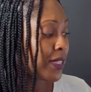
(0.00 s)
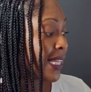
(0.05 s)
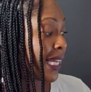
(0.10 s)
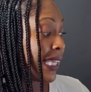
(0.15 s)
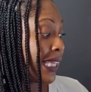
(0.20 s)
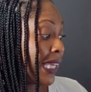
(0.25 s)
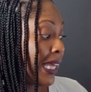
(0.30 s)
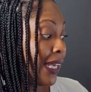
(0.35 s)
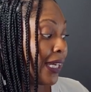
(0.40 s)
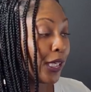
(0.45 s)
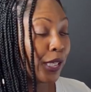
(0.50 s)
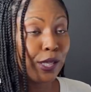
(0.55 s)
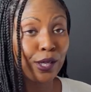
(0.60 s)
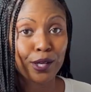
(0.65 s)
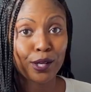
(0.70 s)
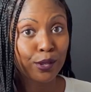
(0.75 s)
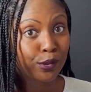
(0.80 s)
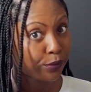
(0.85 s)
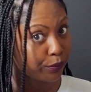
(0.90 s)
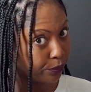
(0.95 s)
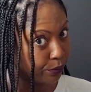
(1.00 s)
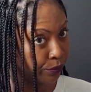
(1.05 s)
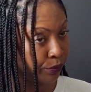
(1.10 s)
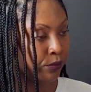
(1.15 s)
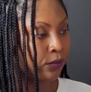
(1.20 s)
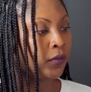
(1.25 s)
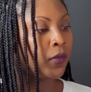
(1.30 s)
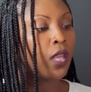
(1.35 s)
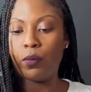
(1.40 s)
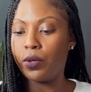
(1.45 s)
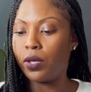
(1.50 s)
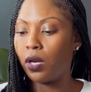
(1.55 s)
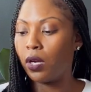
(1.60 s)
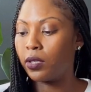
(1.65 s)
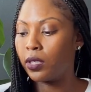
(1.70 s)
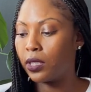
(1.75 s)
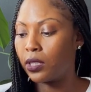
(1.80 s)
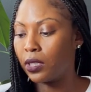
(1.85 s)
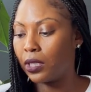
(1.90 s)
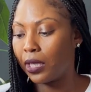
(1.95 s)
and letting go. We all
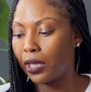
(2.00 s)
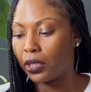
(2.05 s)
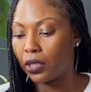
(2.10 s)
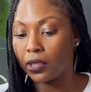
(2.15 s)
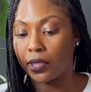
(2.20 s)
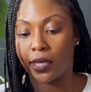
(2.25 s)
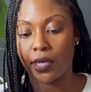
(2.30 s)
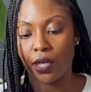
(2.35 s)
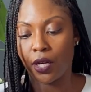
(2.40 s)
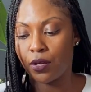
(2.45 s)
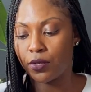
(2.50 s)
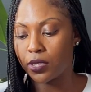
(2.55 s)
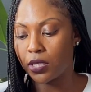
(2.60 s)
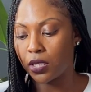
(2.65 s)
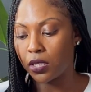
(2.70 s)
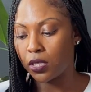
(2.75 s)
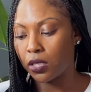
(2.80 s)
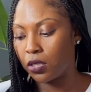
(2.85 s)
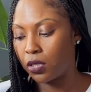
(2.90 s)
need to let it go, sis.